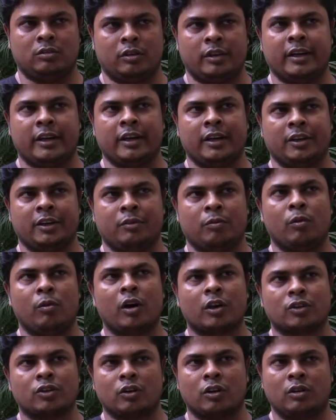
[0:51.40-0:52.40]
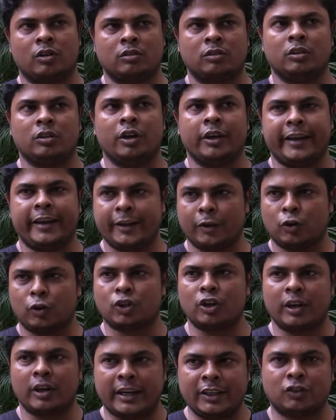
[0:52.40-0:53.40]
where I worked on
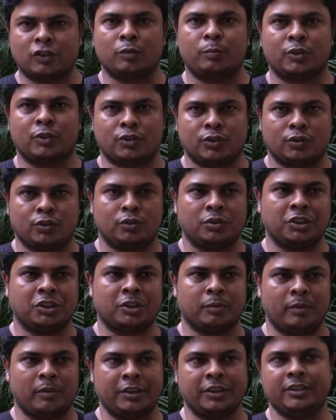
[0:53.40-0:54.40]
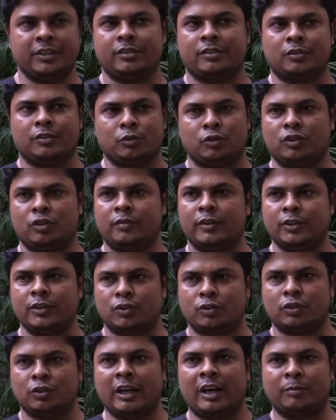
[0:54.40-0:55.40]
educational rights of persons with disabilities with reference
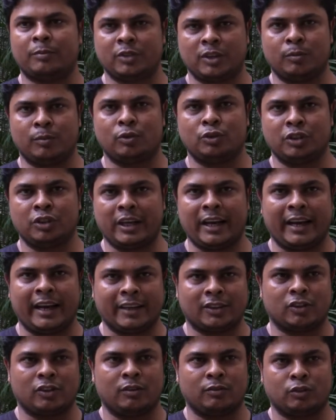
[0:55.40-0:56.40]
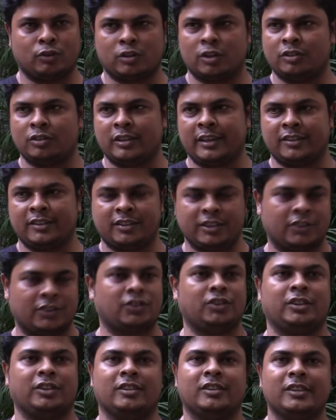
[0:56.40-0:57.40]
to the RPWD Act of
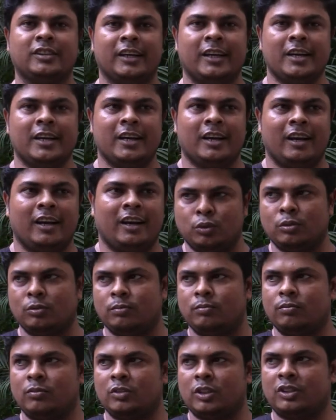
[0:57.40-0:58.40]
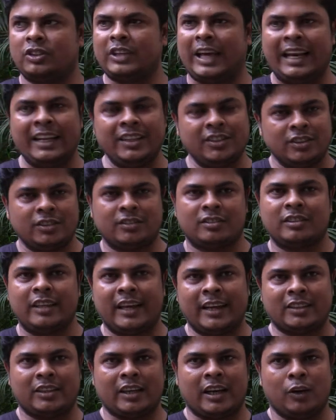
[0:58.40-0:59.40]
2016. To the challenges
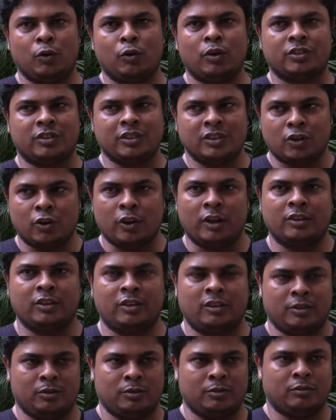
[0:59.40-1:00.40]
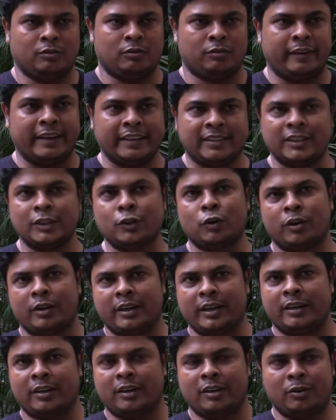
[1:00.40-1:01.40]
that I was facing or
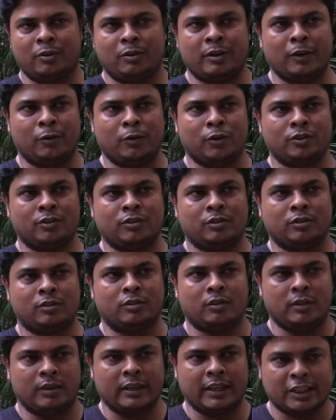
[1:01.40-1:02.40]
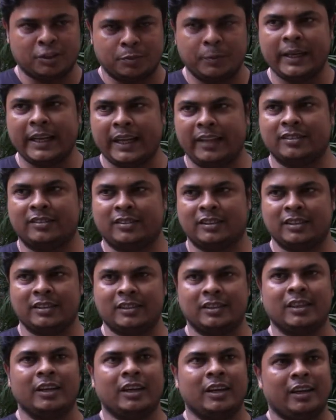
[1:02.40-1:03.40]
I was
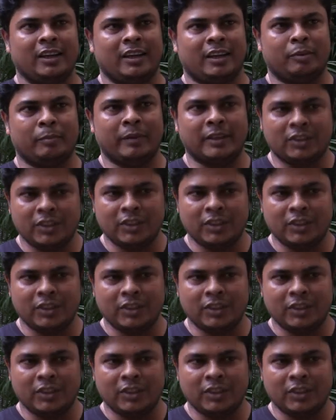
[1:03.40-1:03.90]
experiencing in my